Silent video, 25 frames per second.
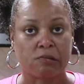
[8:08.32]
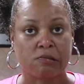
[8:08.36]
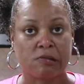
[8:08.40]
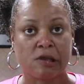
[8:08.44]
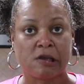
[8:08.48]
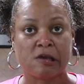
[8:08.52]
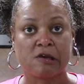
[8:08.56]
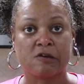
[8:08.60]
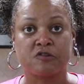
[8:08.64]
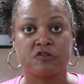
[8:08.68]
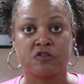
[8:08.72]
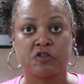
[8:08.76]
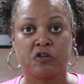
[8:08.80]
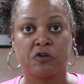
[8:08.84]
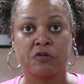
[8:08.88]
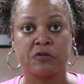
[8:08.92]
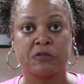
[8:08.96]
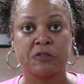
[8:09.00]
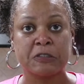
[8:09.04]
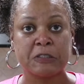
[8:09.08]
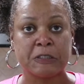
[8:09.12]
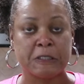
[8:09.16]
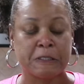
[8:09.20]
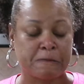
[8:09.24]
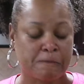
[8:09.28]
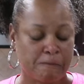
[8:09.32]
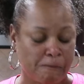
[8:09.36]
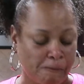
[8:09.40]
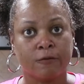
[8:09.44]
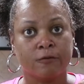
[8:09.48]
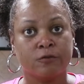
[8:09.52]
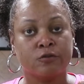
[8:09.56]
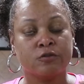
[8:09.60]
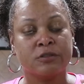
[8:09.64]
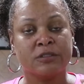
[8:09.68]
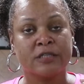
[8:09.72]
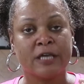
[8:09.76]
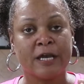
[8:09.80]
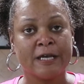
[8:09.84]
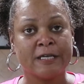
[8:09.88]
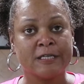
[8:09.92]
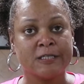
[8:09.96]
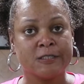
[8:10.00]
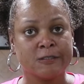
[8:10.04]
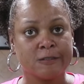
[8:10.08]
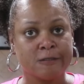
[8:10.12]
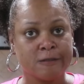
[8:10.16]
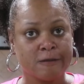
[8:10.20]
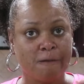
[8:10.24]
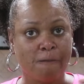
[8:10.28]
they are so good you
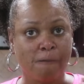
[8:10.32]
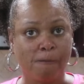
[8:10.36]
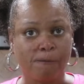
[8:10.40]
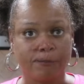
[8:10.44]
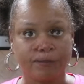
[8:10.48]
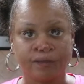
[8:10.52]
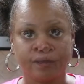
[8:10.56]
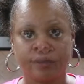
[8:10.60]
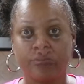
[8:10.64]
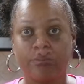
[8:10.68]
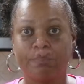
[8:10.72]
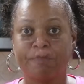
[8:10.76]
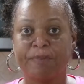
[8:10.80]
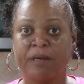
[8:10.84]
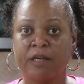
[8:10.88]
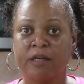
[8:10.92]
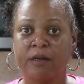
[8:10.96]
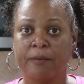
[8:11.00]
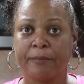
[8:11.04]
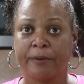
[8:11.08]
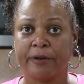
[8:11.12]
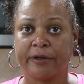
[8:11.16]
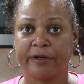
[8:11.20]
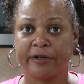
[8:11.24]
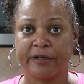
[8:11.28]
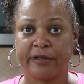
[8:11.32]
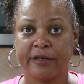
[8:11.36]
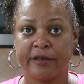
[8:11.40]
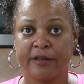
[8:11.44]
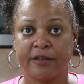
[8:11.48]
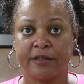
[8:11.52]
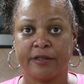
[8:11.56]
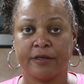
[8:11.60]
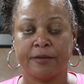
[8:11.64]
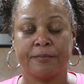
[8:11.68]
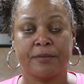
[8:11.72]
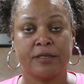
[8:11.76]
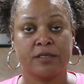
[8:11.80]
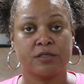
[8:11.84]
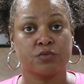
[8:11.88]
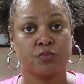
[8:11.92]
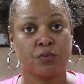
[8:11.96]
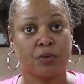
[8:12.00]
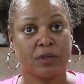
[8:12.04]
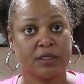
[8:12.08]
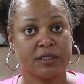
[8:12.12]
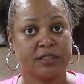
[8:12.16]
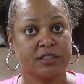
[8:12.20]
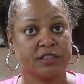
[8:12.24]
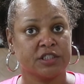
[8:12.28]
taste them the peanut butter in them as
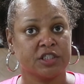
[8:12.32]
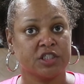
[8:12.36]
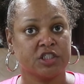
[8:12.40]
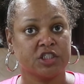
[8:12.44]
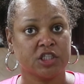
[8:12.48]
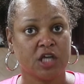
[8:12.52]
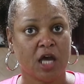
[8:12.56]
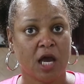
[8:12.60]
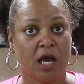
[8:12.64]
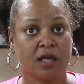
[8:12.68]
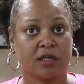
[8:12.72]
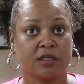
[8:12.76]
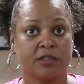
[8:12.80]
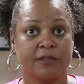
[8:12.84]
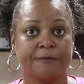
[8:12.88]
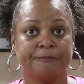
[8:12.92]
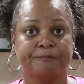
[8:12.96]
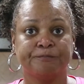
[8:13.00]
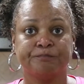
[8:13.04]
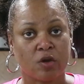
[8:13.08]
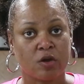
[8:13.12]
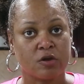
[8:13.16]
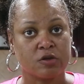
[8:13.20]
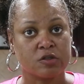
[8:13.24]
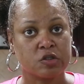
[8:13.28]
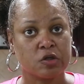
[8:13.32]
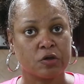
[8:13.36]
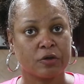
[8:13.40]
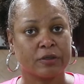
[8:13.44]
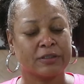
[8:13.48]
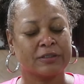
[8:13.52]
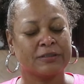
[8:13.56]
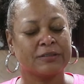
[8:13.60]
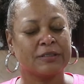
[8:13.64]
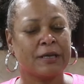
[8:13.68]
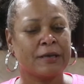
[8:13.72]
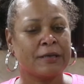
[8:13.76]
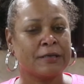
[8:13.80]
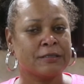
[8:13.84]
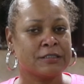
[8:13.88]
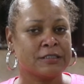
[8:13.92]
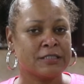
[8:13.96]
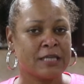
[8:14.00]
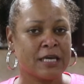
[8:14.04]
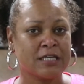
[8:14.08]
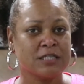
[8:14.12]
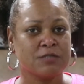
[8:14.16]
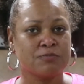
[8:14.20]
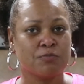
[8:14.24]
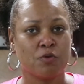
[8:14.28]
well as the chocolate so it, it
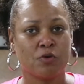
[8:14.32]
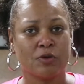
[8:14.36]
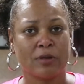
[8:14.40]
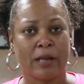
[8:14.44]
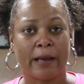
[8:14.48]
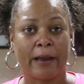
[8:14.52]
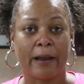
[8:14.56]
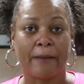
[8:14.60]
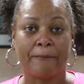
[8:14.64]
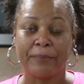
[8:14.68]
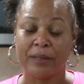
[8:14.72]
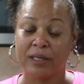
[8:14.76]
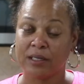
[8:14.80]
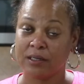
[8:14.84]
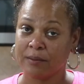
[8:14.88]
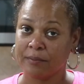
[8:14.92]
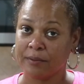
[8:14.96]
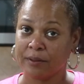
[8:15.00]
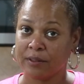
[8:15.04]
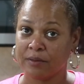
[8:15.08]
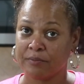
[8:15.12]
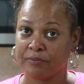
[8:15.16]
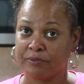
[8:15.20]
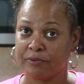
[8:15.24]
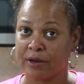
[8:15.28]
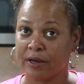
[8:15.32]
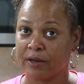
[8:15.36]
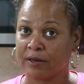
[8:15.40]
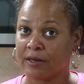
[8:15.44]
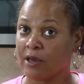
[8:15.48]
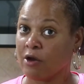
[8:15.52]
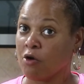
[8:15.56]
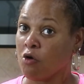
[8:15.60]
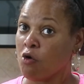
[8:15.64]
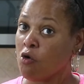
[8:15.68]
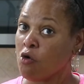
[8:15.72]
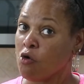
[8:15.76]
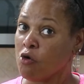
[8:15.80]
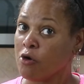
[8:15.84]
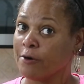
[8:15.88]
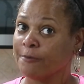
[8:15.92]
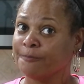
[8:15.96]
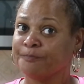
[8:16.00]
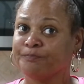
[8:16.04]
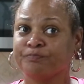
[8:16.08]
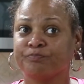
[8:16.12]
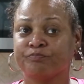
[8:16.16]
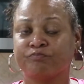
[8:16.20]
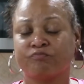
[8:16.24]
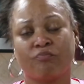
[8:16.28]
tastes more like a peanut butter brownie or
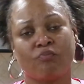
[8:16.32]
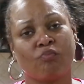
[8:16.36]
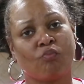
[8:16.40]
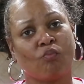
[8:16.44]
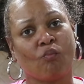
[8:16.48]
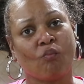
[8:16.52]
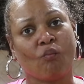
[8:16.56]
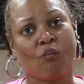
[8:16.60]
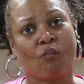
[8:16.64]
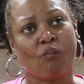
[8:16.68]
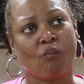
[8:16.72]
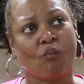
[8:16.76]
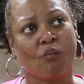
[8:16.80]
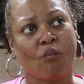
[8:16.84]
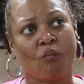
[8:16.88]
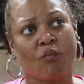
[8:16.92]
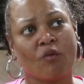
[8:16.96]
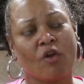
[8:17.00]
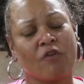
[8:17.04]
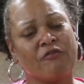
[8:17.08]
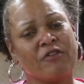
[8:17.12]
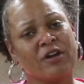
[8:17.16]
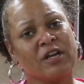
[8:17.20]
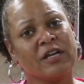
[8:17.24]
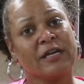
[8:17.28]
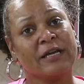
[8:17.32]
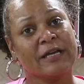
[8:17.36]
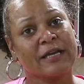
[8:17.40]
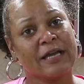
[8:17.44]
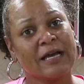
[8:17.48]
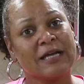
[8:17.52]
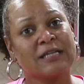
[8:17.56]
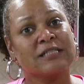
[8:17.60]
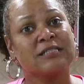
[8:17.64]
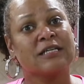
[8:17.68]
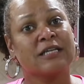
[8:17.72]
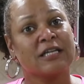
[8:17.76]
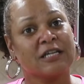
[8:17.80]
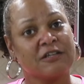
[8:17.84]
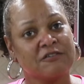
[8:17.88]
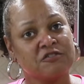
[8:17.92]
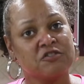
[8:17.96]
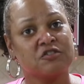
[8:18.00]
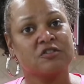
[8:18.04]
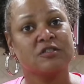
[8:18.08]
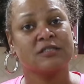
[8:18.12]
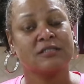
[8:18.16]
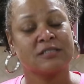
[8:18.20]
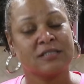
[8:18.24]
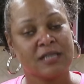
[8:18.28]
really it kind of gives
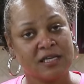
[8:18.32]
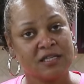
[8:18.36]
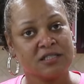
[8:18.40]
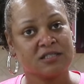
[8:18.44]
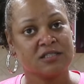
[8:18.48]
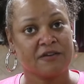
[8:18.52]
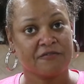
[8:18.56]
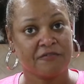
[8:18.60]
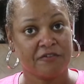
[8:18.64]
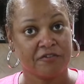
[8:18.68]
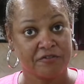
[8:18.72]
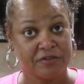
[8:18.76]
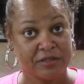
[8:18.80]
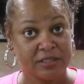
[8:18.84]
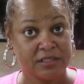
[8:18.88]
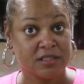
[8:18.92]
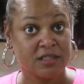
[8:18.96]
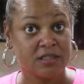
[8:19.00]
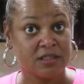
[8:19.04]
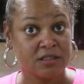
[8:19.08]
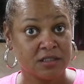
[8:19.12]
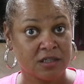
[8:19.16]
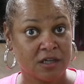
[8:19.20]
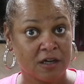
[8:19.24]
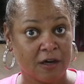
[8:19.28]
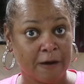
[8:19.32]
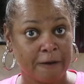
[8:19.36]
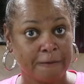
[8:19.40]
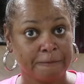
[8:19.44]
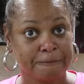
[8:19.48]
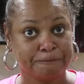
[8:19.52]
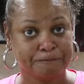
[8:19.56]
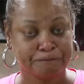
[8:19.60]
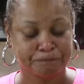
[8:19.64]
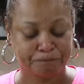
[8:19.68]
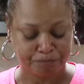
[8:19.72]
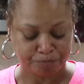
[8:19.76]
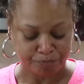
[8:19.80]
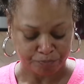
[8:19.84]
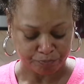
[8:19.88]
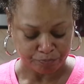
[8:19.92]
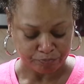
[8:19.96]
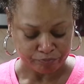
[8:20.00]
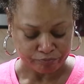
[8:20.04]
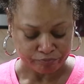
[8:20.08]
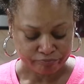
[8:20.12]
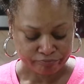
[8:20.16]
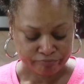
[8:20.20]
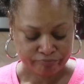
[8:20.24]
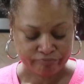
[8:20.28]
you the taste of a Reese's cup
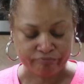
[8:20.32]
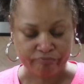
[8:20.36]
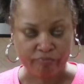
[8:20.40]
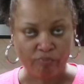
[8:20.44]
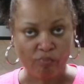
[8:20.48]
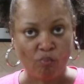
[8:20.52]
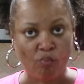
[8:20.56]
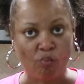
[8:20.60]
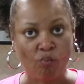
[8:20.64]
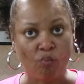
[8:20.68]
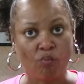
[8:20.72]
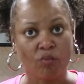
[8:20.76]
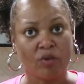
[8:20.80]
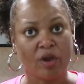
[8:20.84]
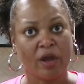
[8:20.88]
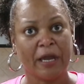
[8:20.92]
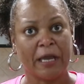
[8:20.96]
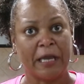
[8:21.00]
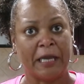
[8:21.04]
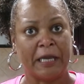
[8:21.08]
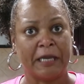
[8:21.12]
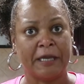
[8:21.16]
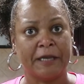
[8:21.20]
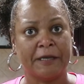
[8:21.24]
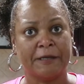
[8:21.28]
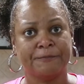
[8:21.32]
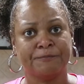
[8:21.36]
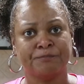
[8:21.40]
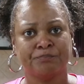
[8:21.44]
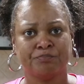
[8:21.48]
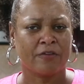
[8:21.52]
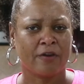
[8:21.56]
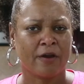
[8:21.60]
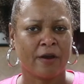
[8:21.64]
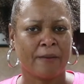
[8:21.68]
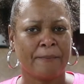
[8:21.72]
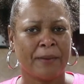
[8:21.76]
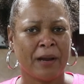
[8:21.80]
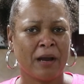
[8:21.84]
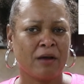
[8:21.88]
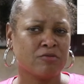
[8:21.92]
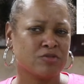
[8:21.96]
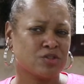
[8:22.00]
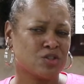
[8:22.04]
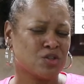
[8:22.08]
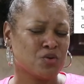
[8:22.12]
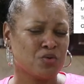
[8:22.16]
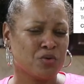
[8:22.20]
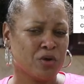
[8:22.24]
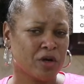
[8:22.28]
and they're
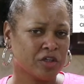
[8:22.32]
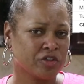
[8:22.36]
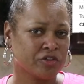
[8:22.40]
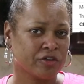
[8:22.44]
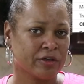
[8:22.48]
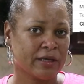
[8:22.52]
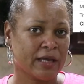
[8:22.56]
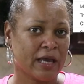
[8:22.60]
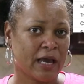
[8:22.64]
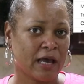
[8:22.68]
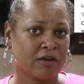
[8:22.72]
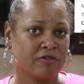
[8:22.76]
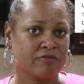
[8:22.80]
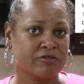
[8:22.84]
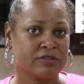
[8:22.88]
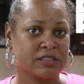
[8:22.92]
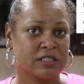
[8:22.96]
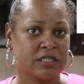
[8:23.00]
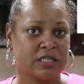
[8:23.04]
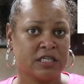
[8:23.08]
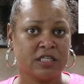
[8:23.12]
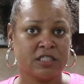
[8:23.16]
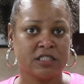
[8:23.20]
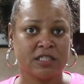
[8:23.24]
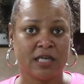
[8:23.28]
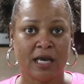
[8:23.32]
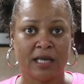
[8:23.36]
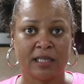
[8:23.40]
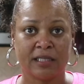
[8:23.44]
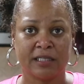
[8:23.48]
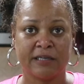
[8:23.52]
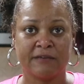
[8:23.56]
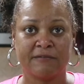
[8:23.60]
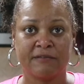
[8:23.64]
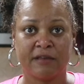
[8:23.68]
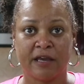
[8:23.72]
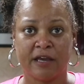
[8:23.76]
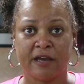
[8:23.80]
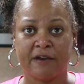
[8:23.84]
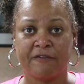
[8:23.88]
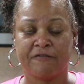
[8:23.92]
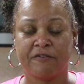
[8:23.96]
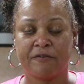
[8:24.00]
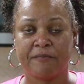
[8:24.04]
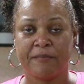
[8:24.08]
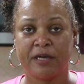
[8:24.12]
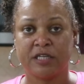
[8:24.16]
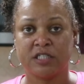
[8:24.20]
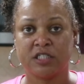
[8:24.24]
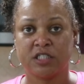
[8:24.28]
about 200 calories each. I'll leave that
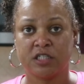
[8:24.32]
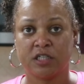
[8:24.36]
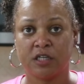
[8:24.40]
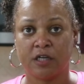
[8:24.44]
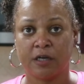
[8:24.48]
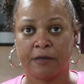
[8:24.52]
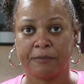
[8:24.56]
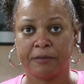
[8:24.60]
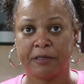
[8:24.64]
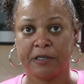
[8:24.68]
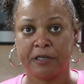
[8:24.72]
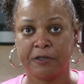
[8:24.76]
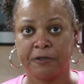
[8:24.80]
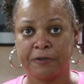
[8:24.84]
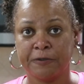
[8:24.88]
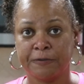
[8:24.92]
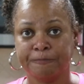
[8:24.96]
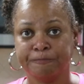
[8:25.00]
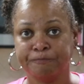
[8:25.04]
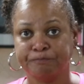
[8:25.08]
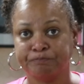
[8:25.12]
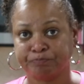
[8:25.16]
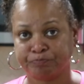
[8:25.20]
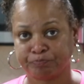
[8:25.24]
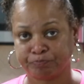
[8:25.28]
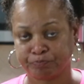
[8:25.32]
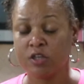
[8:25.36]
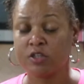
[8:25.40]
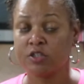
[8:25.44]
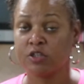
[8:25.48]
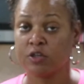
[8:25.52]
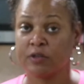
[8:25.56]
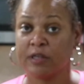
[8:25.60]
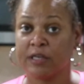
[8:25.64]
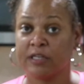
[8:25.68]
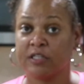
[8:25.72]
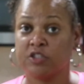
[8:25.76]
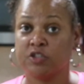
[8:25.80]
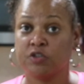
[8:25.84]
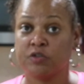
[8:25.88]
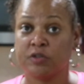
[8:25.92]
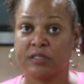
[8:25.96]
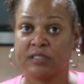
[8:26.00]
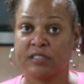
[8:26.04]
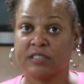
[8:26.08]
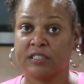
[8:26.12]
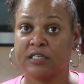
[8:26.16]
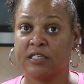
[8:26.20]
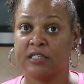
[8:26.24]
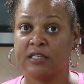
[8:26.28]
information up here so that you
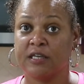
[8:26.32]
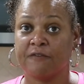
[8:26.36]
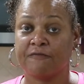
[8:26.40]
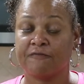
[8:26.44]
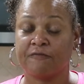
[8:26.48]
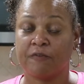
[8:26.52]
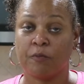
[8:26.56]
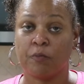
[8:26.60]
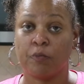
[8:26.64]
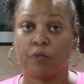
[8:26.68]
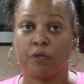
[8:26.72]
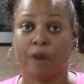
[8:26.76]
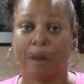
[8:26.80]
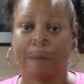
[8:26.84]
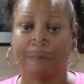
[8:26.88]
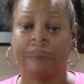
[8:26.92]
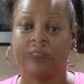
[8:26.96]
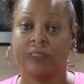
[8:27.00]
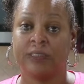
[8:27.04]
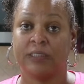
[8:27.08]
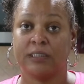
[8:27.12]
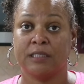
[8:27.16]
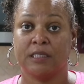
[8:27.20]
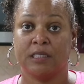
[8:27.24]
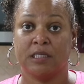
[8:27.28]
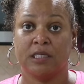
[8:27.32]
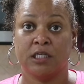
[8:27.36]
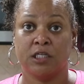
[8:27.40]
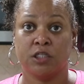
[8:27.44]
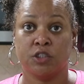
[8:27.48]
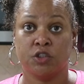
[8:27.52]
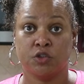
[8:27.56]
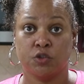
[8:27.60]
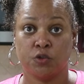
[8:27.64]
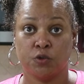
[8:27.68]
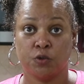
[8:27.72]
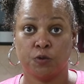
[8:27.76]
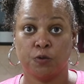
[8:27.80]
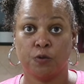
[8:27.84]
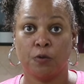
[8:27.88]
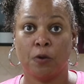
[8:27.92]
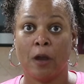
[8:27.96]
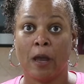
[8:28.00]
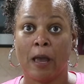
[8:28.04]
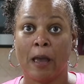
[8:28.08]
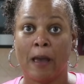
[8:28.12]
can see that from where I plugged it into